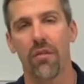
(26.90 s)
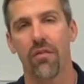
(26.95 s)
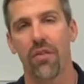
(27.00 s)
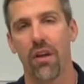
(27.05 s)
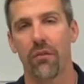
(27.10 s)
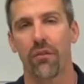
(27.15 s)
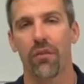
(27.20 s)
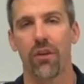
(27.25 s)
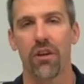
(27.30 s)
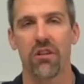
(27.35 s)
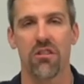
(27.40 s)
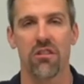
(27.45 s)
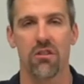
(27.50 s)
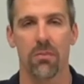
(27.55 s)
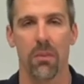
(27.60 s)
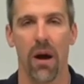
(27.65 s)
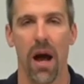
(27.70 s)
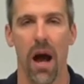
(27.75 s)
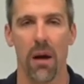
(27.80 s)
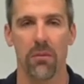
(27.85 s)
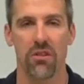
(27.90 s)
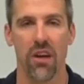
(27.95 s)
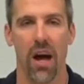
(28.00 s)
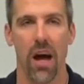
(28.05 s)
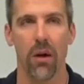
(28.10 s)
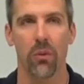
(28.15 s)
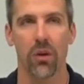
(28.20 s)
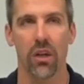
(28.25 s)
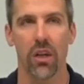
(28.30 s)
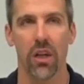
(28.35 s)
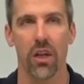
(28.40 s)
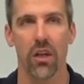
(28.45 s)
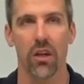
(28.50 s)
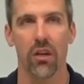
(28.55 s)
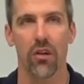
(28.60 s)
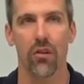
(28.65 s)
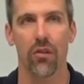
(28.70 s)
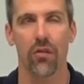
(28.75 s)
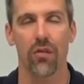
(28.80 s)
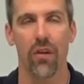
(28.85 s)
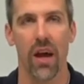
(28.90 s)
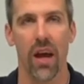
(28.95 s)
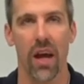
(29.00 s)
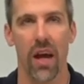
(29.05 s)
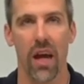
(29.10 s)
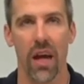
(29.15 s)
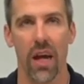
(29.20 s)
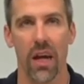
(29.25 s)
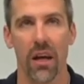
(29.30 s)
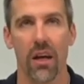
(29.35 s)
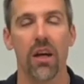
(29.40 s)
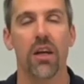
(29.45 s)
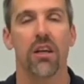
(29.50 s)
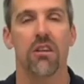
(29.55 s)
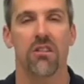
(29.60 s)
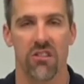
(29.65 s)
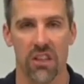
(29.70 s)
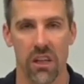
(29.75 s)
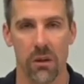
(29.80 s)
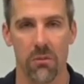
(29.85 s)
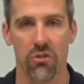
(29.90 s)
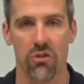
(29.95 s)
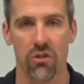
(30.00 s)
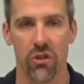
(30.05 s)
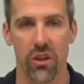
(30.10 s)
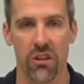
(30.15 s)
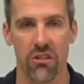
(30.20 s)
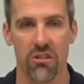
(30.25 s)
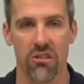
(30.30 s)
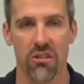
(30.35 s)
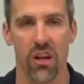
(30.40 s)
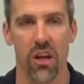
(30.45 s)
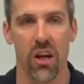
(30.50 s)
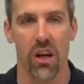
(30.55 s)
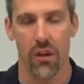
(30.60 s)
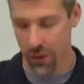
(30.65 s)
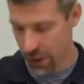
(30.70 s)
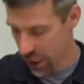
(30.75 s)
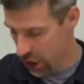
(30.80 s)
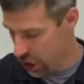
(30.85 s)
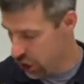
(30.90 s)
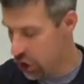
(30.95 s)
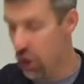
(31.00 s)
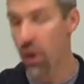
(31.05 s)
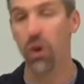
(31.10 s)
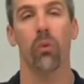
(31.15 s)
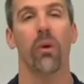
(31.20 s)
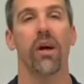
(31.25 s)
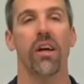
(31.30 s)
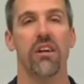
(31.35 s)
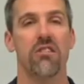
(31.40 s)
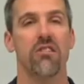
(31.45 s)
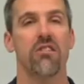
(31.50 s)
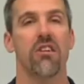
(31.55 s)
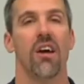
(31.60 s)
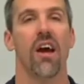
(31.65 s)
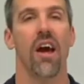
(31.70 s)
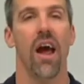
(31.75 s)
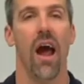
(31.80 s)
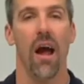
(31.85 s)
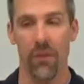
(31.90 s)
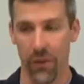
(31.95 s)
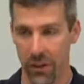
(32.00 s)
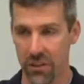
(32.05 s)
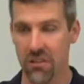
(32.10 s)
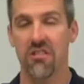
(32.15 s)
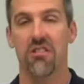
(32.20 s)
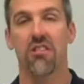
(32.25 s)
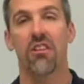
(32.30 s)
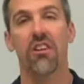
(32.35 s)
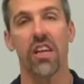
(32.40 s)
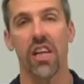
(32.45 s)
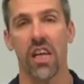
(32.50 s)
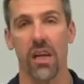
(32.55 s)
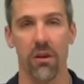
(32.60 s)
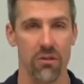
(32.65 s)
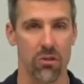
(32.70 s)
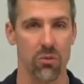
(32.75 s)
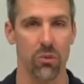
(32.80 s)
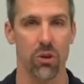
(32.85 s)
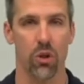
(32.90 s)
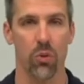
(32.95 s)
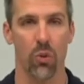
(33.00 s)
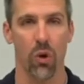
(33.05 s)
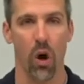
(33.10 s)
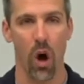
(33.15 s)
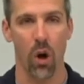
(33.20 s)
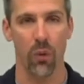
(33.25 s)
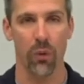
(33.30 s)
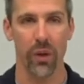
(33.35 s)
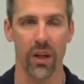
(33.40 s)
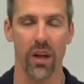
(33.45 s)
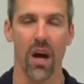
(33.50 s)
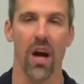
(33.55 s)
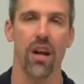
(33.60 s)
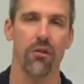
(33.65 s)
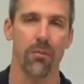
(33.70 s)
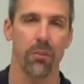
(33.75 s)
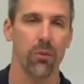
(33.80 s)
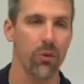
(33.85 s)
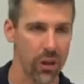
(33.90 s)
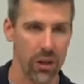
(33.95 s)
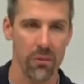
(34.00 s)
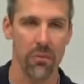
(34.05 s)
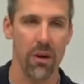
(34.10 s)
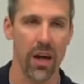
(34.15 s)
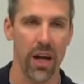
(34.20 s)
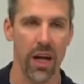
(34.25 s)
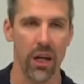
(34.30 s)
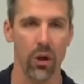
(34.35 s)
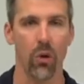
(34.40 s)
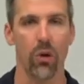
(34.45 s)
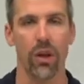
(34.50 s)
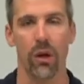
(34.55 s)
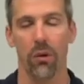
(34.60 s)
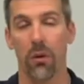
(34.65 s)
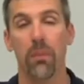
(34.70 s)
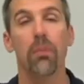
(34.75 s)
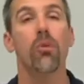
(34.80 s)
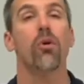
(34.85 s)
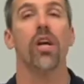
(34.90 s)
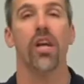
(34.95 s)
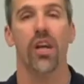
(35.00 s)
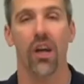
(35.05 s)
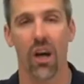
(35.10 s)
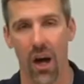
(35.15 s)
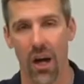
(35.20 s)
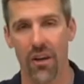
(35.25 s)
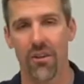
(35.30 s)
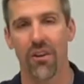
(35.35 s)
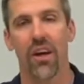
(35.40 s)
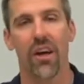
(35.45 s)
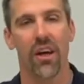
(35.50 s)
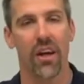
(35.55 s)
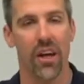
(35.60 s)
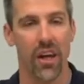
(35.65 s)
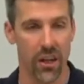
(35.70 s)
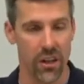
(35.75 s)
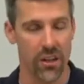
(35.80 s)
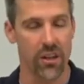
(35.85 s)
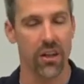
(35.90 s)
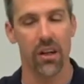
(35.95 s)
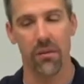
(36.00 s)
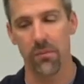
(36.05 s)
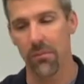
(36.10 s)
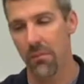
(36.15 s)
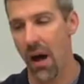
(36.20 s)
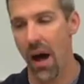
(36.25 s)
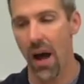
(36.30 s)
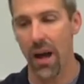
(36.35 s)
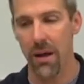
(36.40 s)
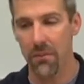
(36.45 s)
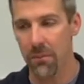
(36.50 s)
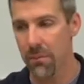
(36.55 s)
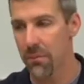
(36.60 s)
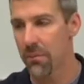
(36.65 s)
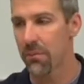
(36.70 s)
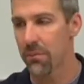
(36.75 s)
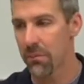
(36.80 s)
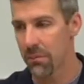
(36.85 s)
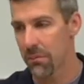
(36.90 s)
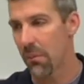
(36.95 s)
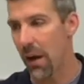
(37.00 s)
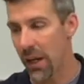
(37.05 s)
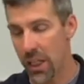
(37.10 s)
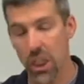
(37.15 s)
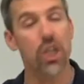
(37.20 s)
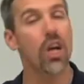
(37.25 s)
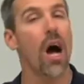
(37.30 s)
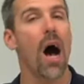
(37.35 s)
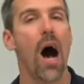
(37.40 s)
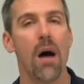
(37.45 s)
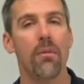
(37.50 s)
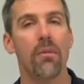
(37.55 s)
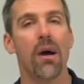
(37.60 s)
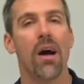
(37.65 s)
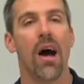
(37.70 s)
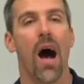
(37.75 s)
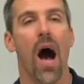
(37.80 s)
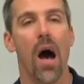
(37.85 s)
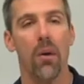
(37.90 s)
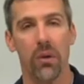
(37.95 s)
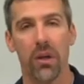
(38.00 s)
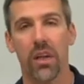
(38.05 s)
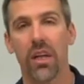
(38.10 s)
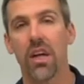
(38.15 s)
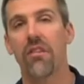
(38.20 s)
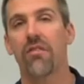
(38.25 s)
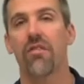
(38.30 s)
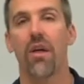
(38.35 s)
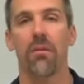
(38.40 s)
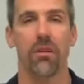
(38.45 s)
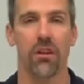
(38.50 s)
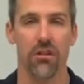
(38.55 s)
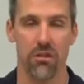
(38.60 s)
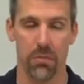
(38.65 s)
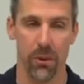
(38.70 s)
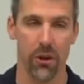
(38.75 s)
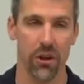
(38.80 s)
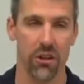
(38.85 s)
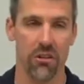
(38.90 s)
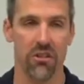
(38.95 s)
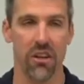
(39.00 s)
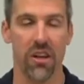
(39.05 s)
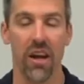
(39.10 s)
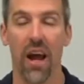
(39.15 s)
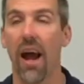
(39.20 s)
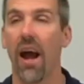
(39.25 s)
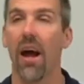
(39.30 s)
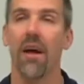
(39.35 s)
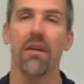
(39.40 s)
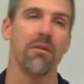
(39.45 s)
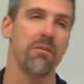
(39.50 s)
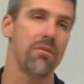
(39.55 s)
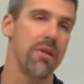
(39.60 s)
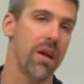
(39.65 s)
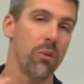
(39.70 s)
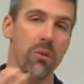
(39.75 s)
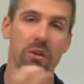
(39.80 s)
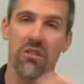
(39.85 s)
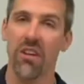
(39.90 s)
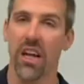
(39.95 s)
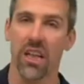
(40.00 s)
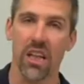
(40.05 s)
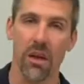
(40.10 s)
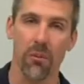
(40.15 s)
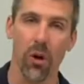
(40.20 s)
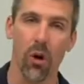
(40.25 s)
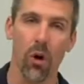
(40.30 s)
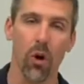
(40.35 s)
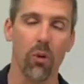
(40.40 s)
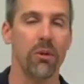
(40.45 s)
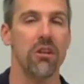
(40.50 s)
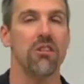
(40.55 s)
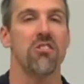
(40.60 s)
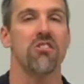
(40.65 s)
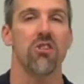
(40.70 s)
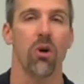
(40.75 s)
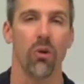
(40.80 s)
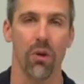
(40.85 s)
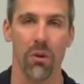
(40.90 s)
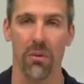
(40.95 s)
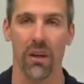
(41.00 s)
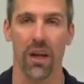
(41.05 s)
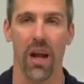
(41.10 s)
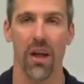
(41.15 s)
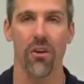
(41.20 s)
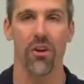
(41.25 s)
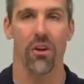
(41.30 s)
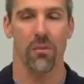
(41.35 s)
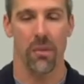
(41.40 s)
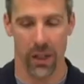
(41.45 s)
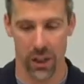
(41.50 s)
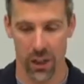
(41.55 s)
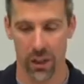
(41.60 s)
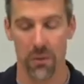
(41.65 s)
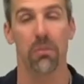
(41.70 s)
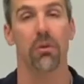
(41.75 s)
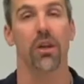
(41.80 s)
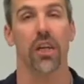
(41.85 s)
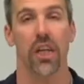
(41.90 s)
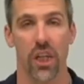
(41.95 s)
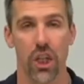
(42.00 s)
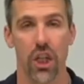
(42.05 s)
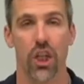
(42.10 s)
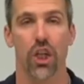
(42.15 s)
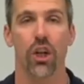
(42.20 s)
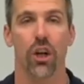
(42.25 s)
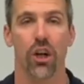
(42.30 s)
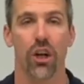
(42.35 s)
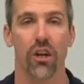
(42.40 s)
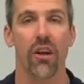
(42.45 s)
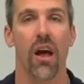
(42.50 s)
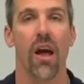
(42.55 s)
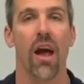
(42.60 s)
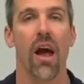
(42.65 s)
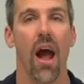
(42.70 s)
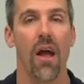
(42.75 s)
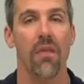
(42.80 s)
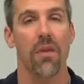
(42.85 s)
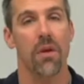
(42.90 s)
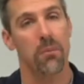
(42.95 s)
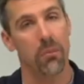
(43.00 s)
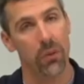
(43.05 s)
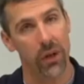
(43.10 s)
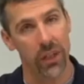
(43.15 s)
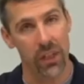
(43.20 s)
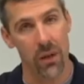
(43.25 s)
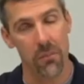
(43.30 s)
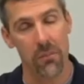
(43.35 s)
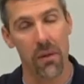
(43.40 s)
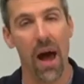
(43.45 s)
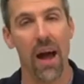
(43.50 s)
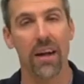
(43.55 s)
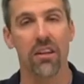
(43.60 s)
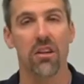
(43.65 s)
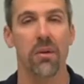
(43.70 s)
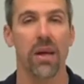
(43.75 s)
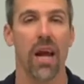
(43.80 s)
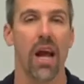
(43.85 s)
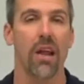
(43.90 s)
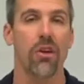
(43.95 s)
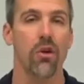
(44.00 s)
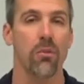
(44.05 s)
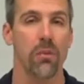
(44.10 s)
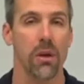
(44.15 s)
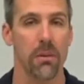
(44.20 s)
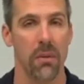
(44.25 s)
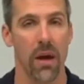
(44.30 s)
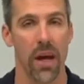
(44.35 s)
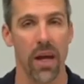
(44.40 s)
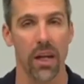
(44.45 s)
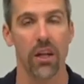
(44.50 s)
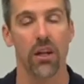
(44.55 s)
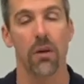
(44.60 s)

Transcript: them. For instance, perhaps I would give a seamstress the shirtwaist and then sleeves, which were already kind of pre-made or they were pre-cut at my shop. I would give them this person and they would take them home and sew them together to make a completed shirt and then bring them back to me, and they'd be paid at a